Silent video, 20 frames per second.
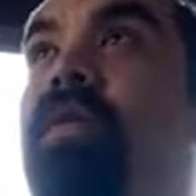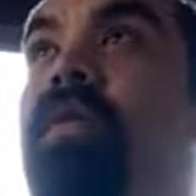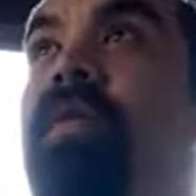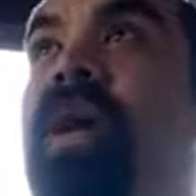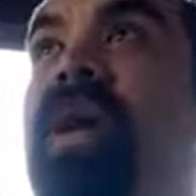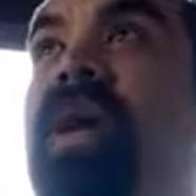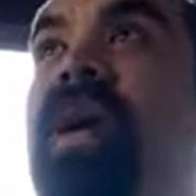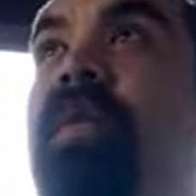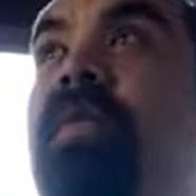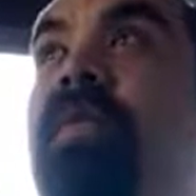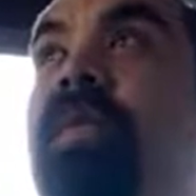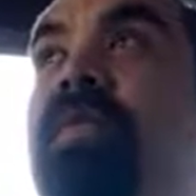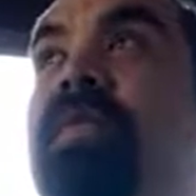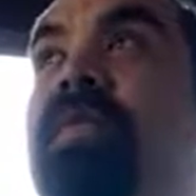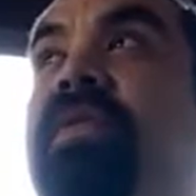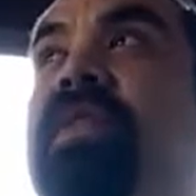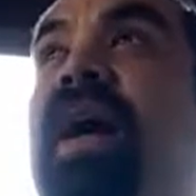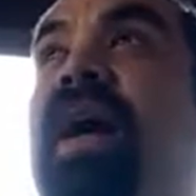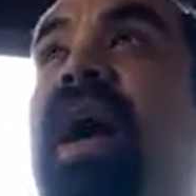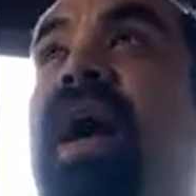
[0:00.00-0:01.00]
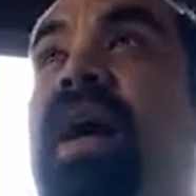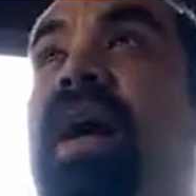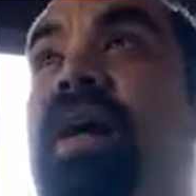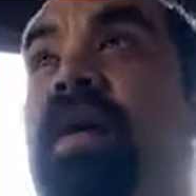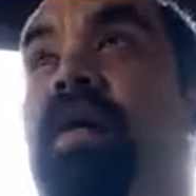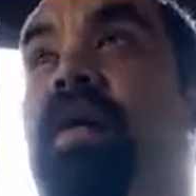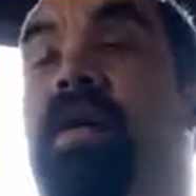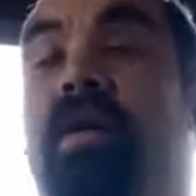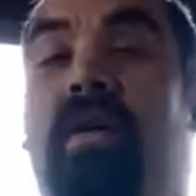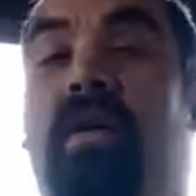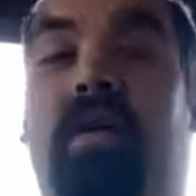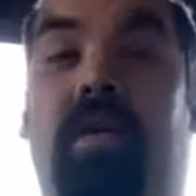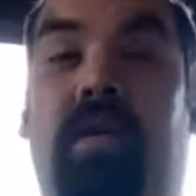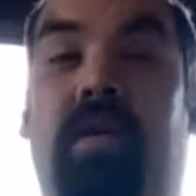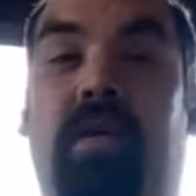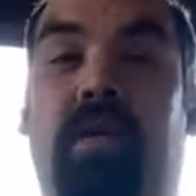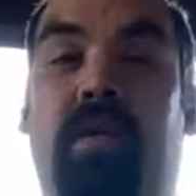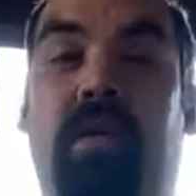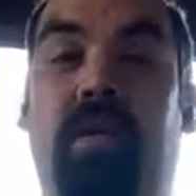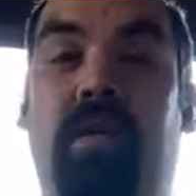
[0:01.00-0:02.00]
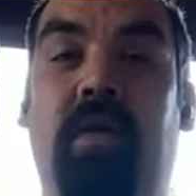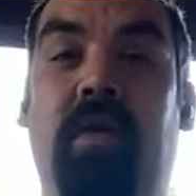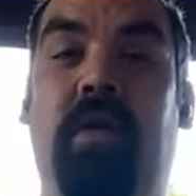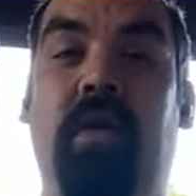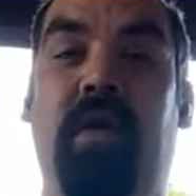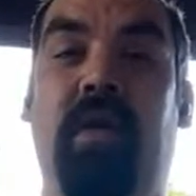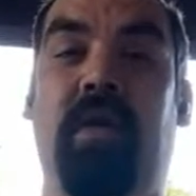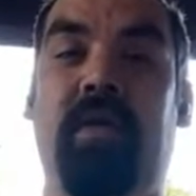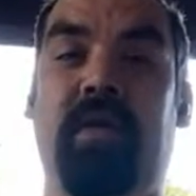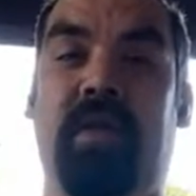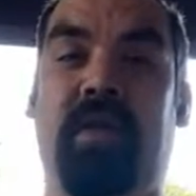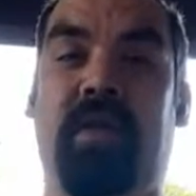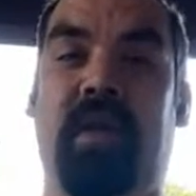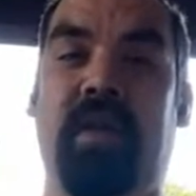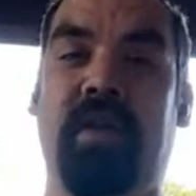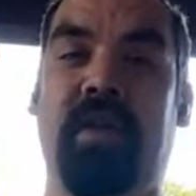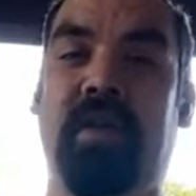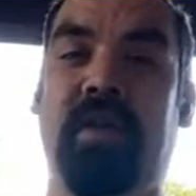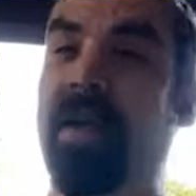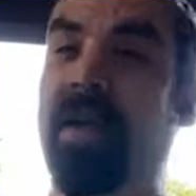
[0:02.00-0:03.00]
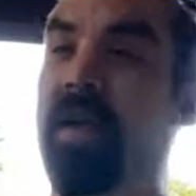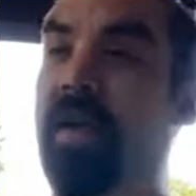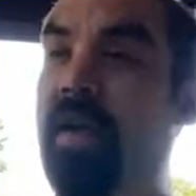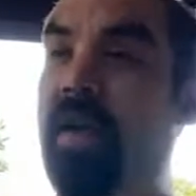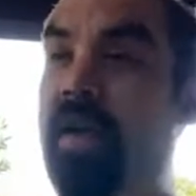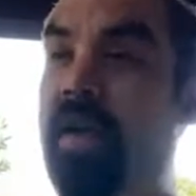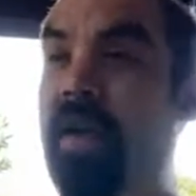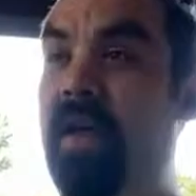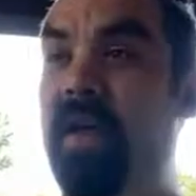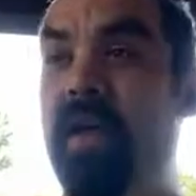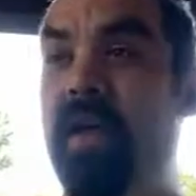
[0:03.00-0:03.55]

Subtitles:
You might have people die. It's just like